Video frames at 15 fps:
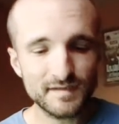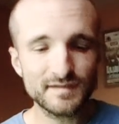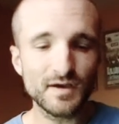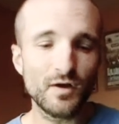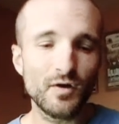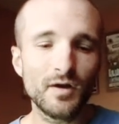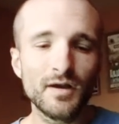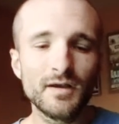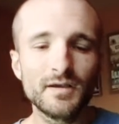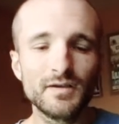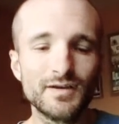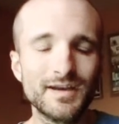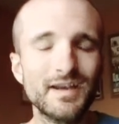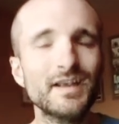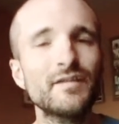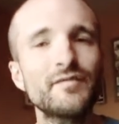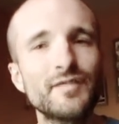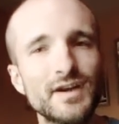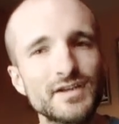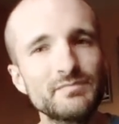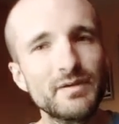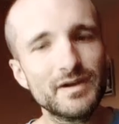So you're getting a
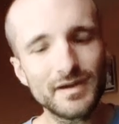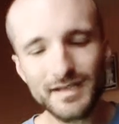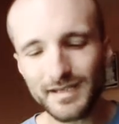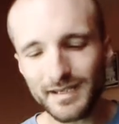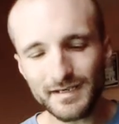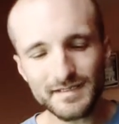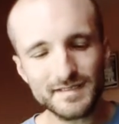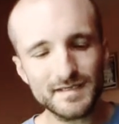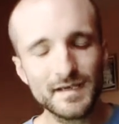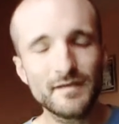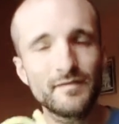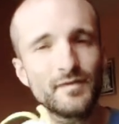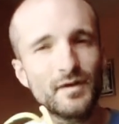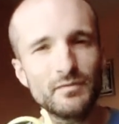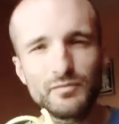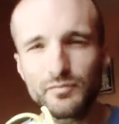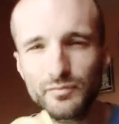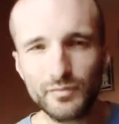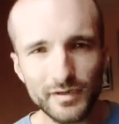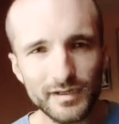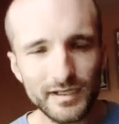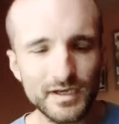fresh pair of kicks for a
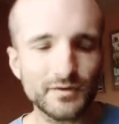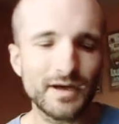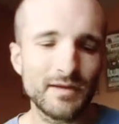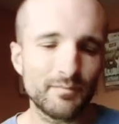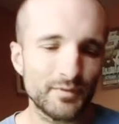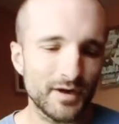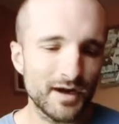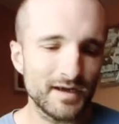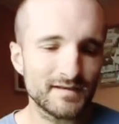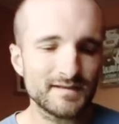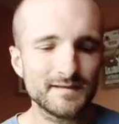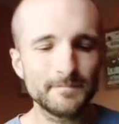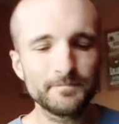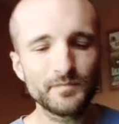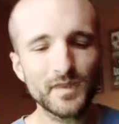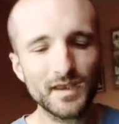really great price,